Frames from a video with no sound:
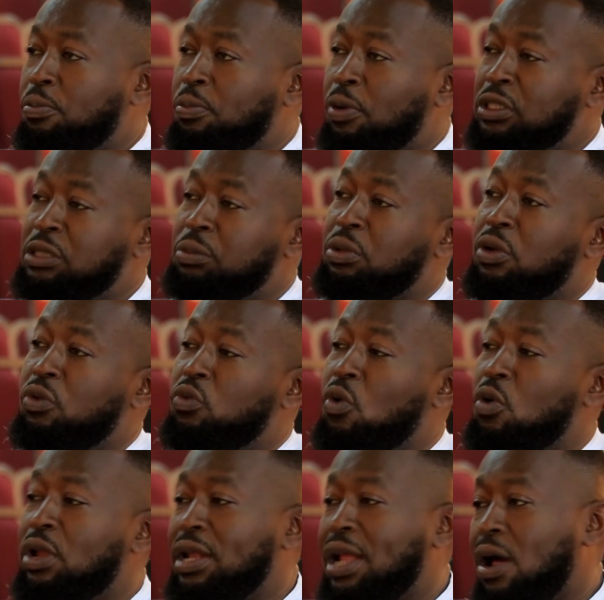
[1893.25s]
possibly
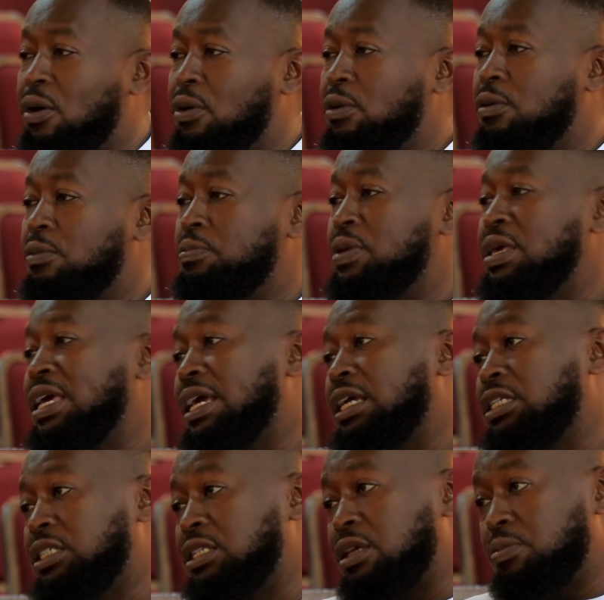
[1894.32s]
rolling out
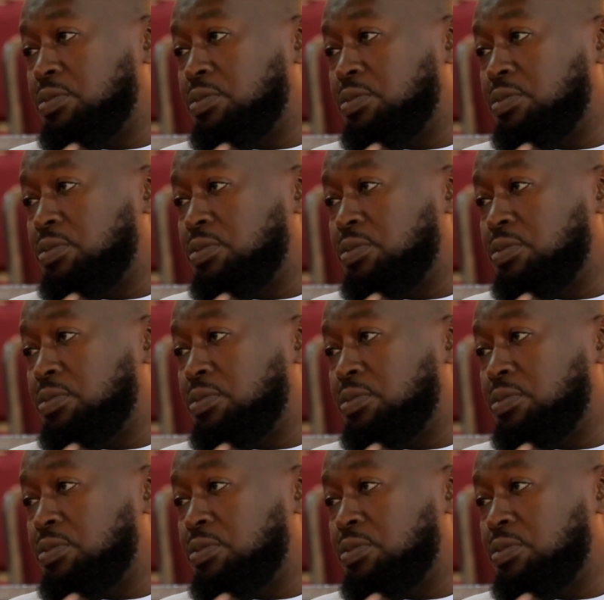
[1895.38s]
PhD